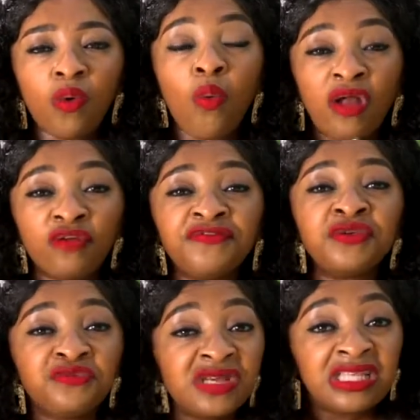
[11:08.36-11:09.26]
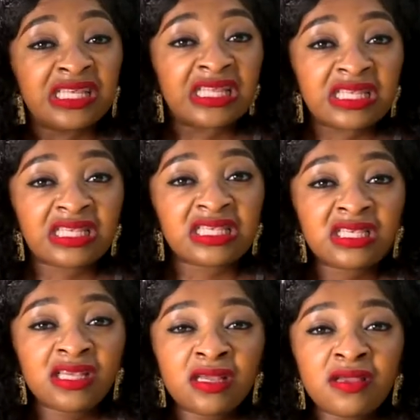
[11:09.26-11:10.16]
one of the reasons
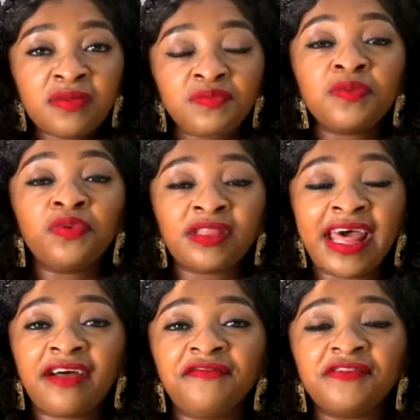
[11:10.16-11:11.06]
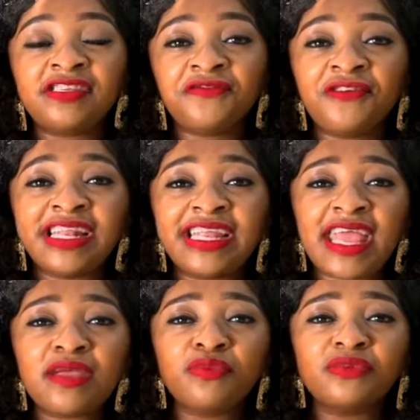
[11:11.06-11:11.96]
people that are differently
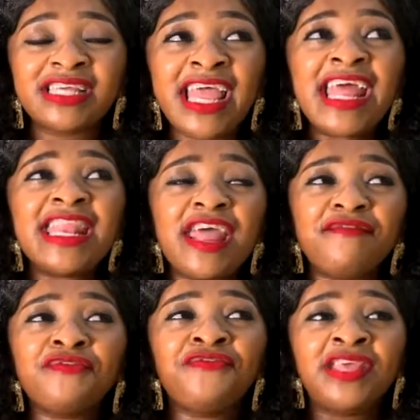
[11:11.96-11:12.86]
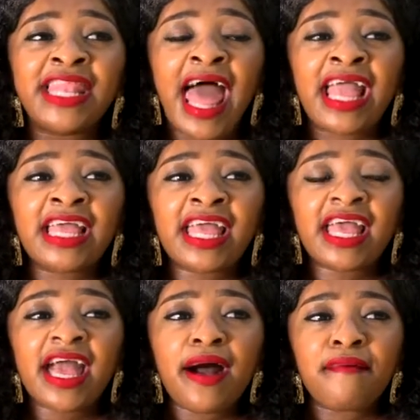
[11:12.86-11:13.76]
abled never feel like
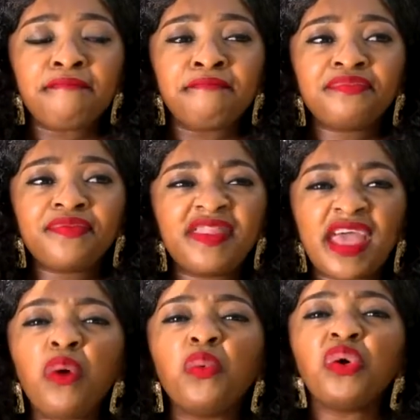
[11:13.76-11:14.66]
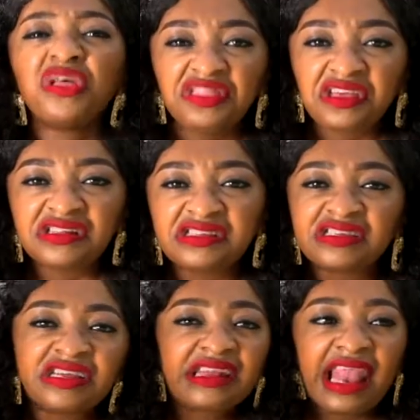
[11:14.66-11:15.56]
they are worth it
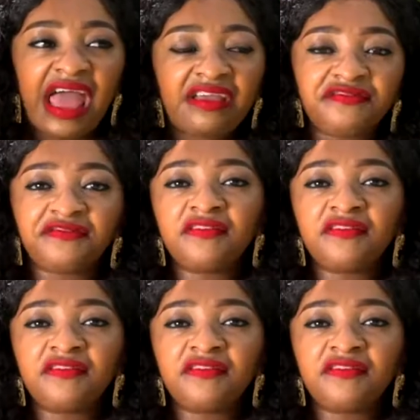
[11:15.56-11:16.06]
in life.